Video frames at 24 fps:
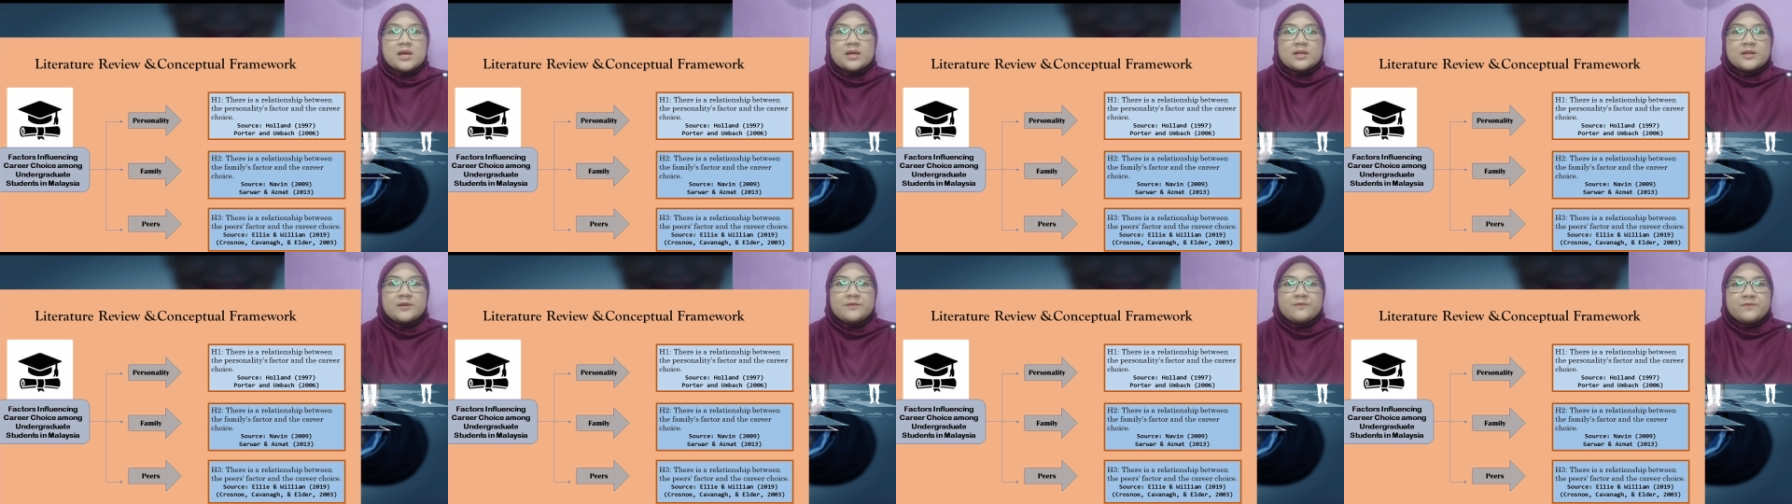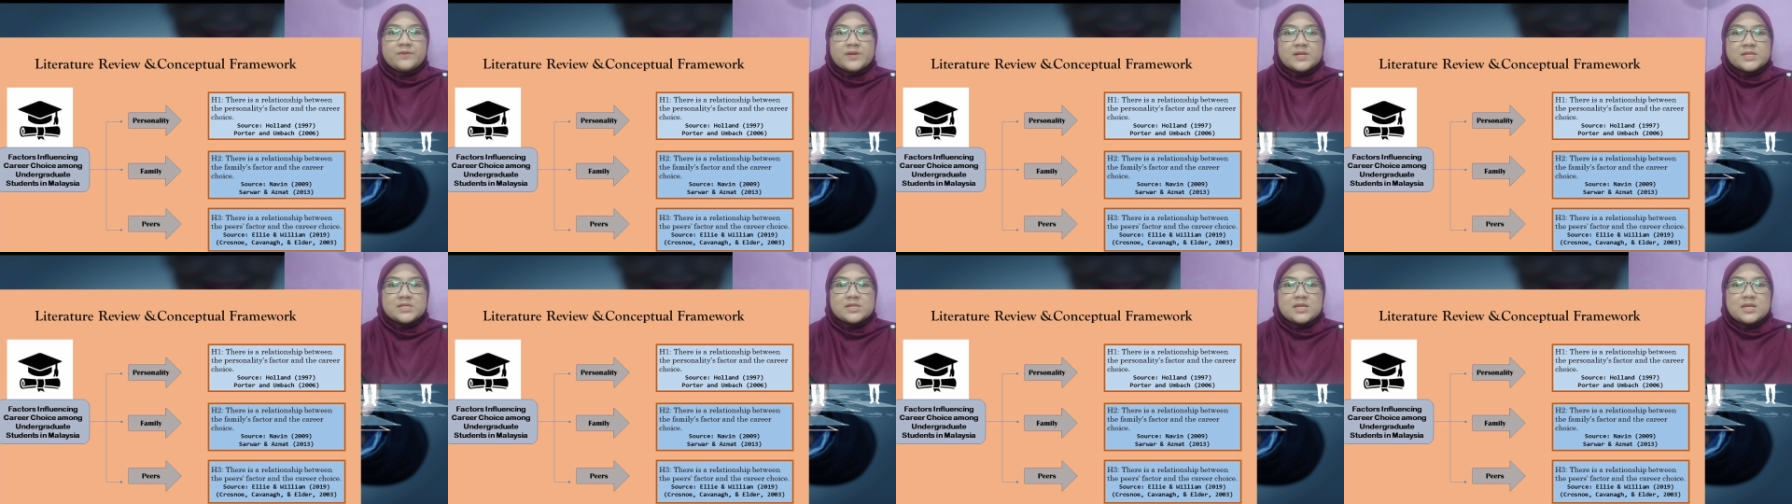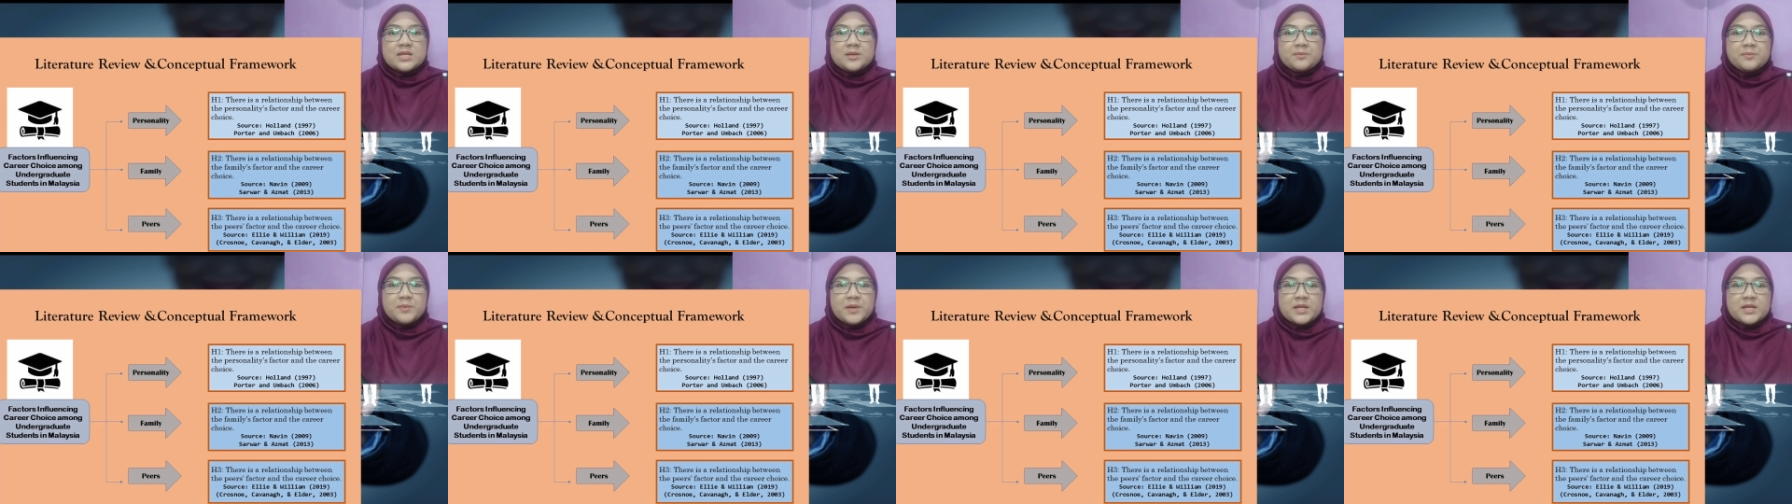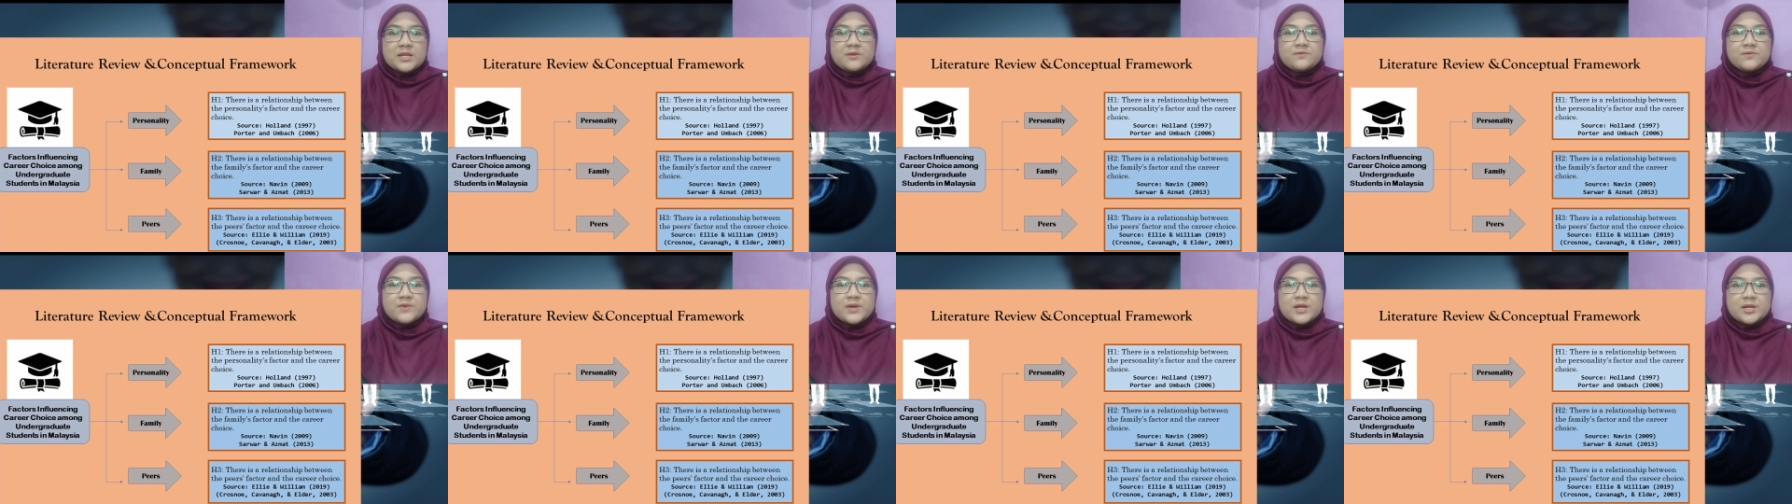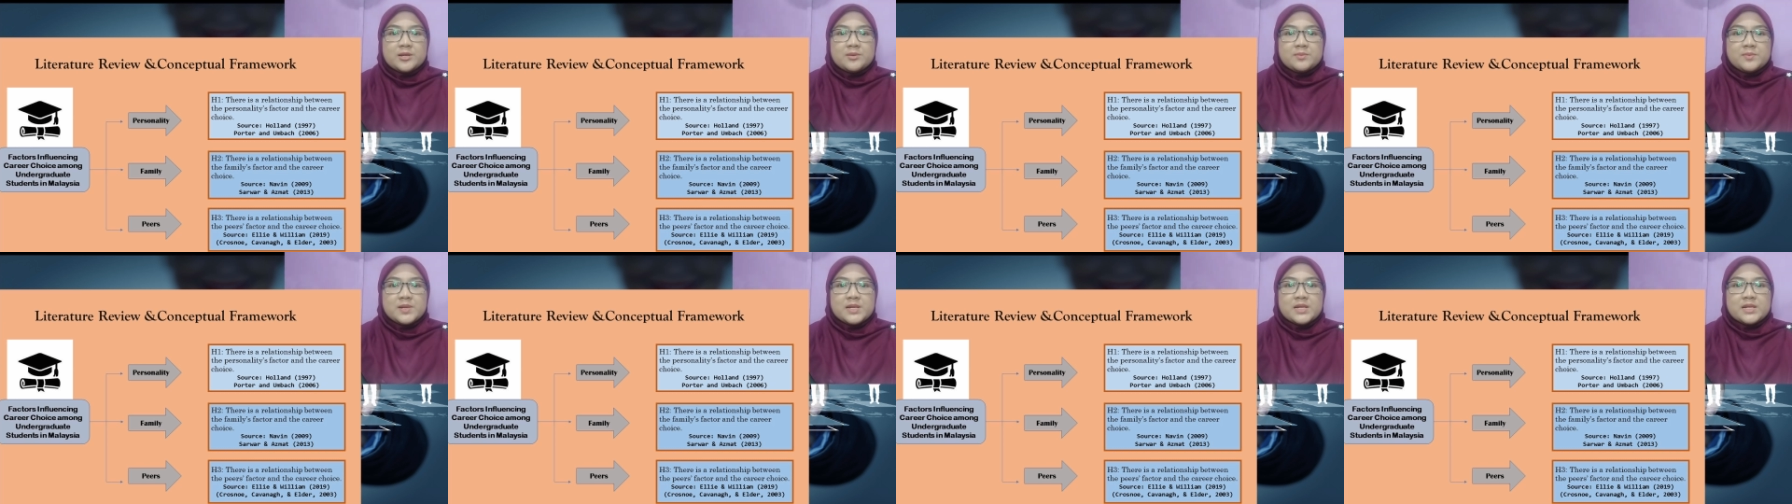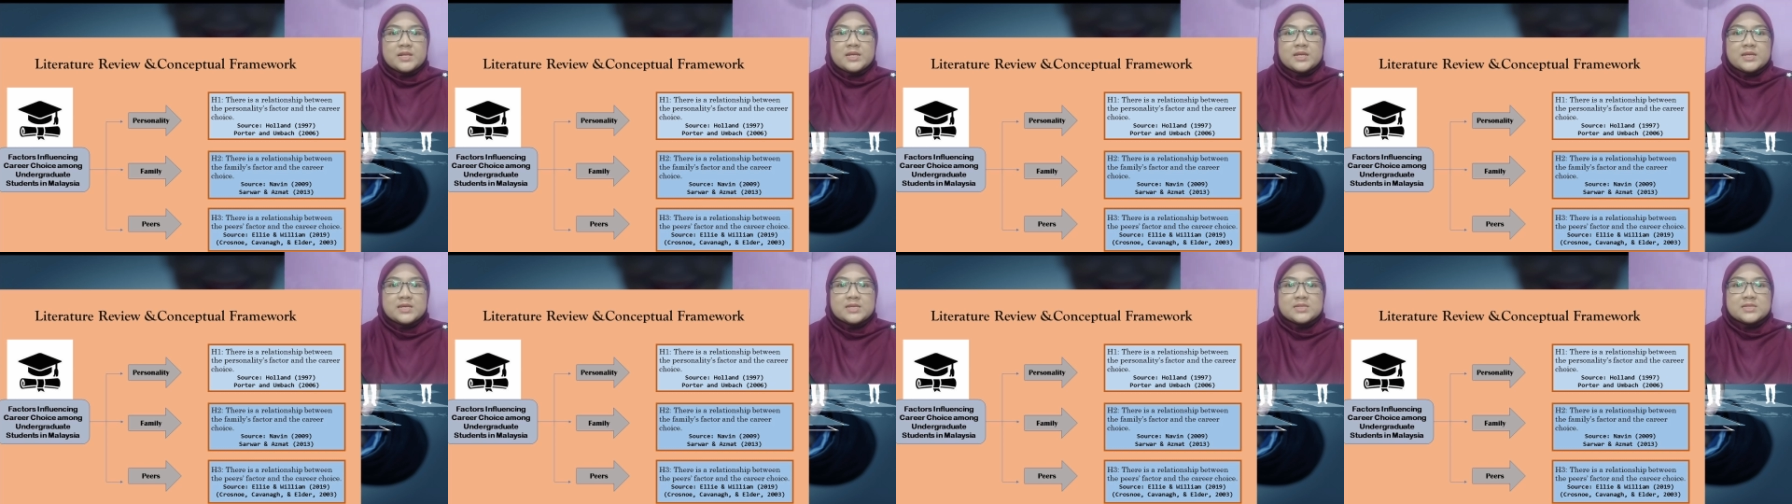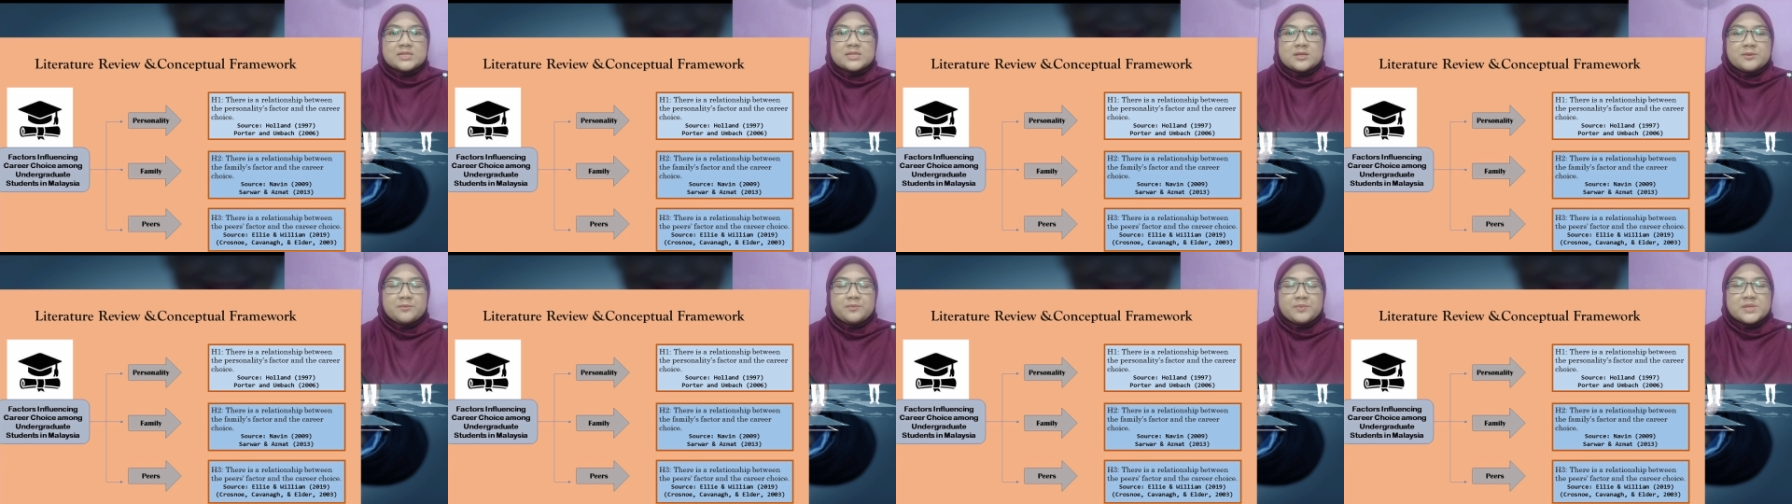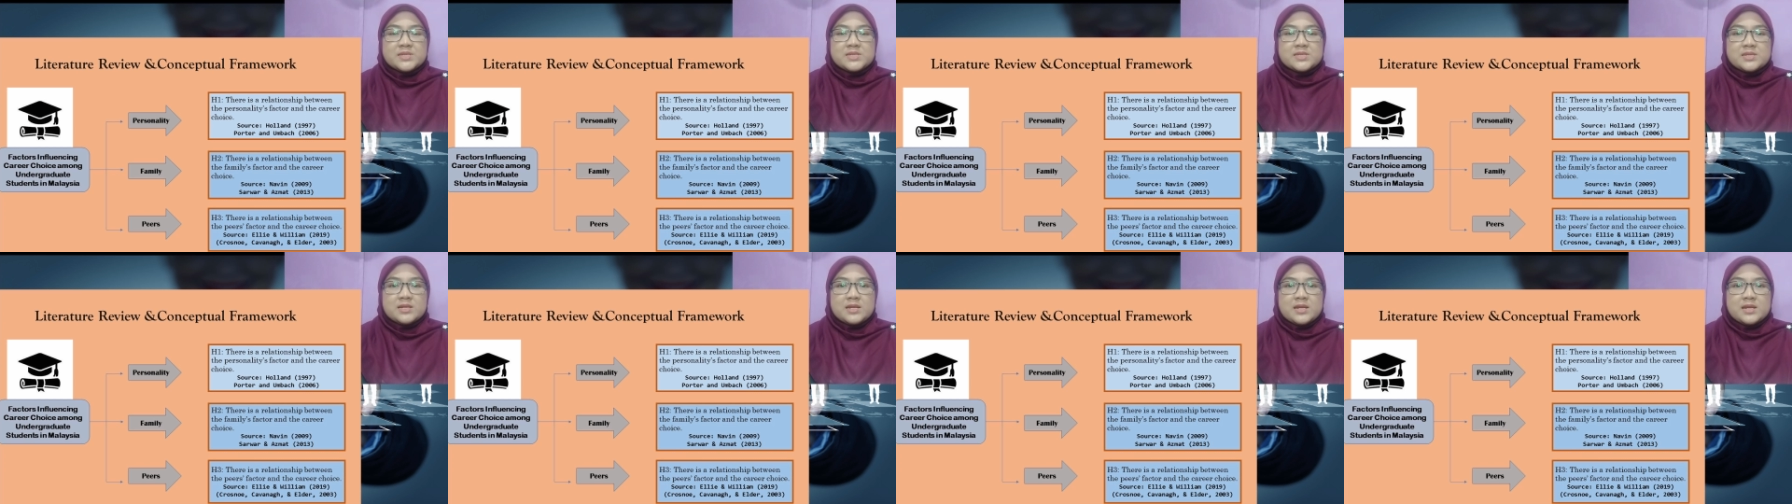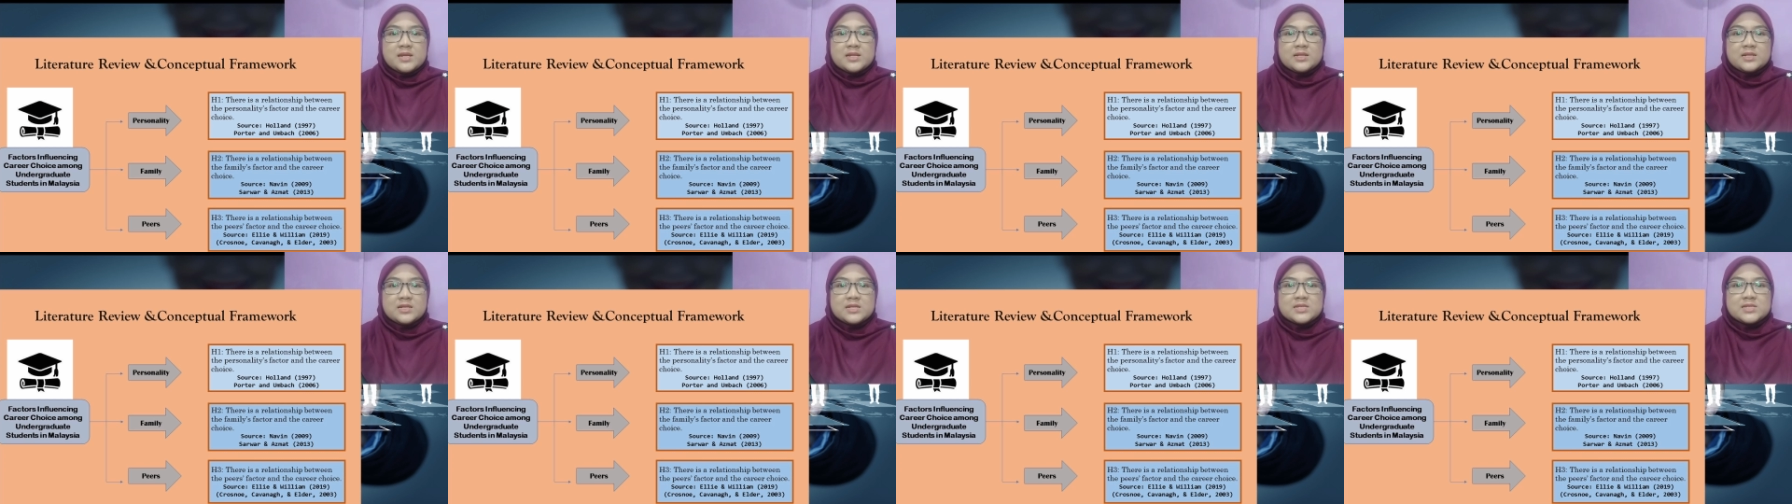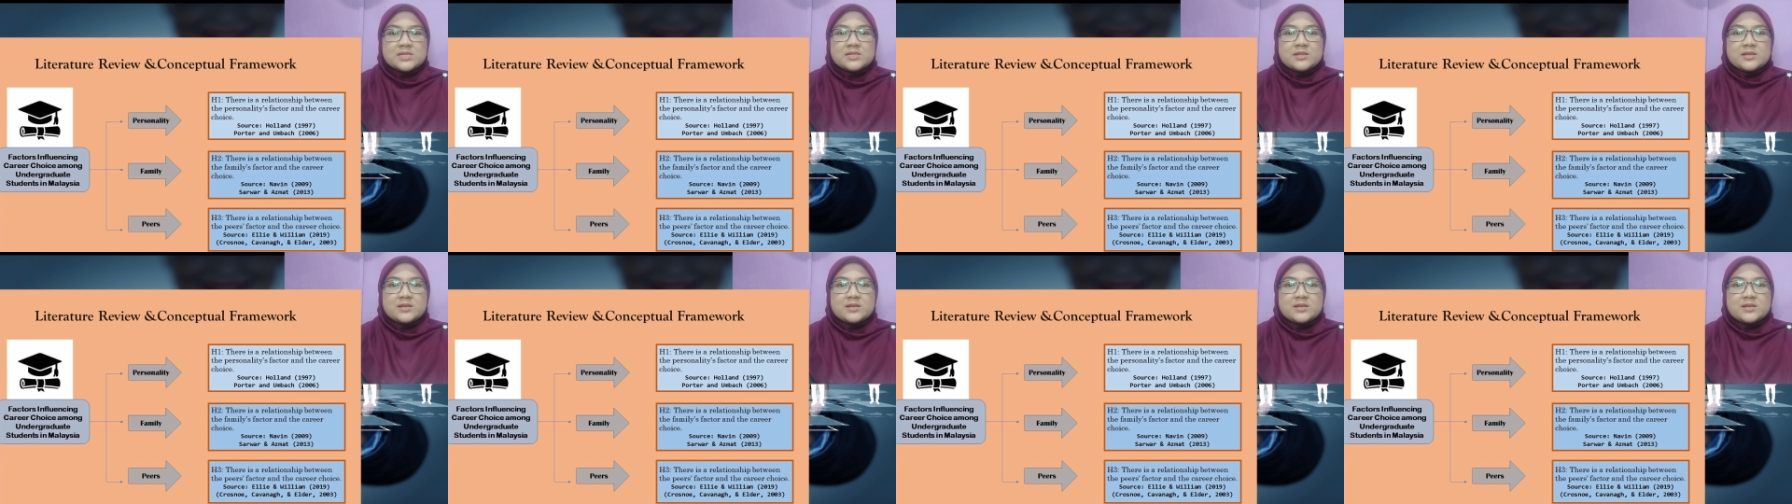The first independent variable is the personality